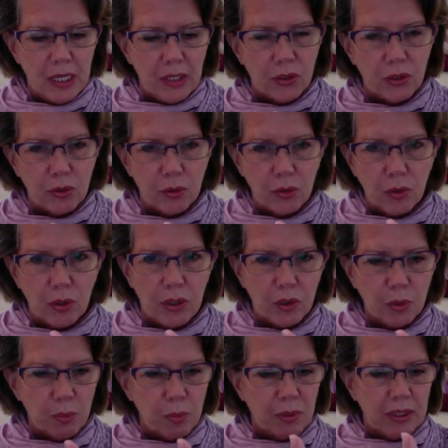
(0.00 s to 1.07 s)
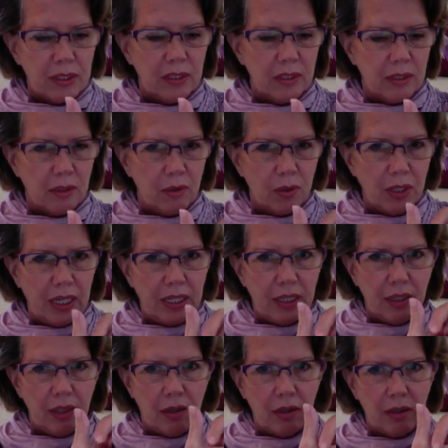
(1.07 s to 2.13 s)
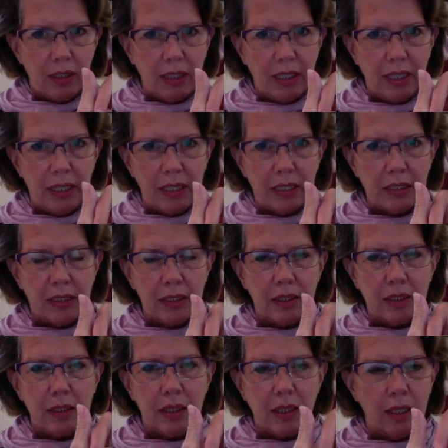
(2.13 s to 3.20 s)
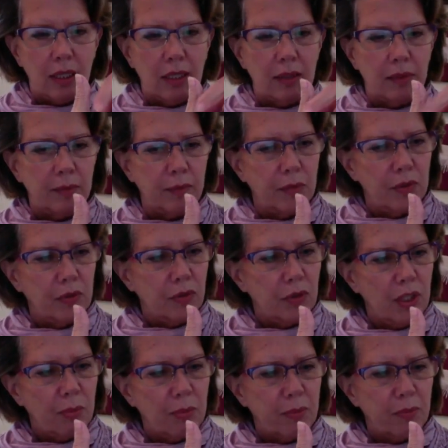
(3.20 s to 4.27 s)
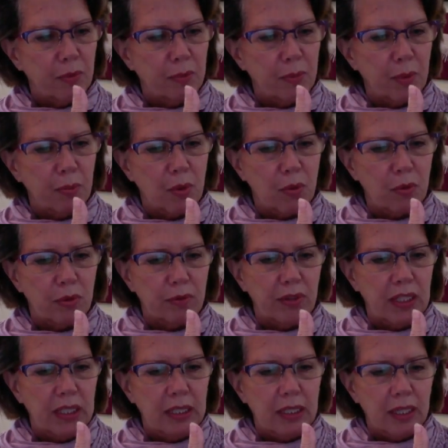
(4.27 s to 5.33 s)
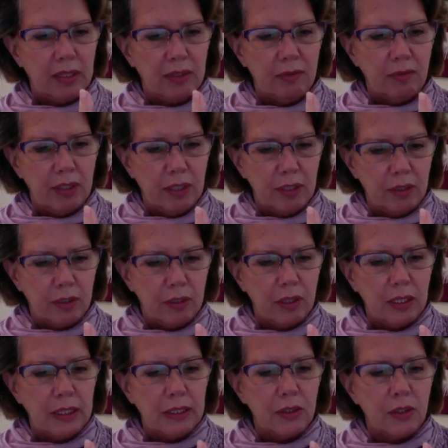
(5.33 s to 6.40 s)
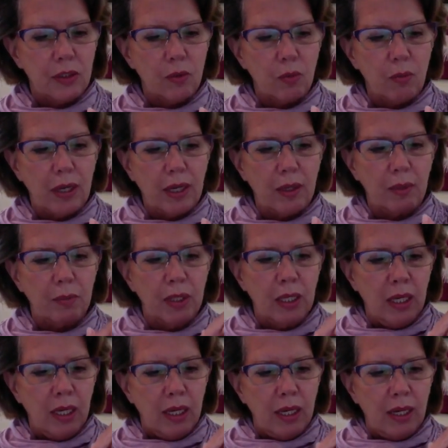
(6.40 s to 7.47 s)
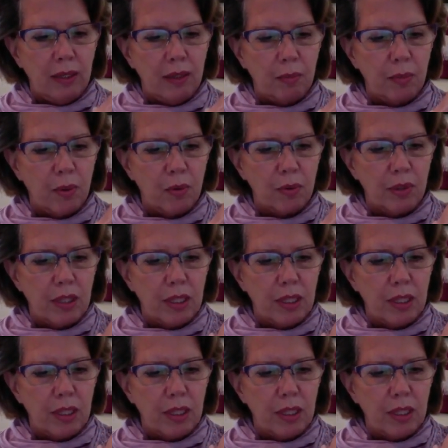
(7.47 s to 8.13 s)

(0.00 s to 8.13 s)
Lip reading: So this point is located on the hand as you come up from the bone of the index finger into the web and the bone of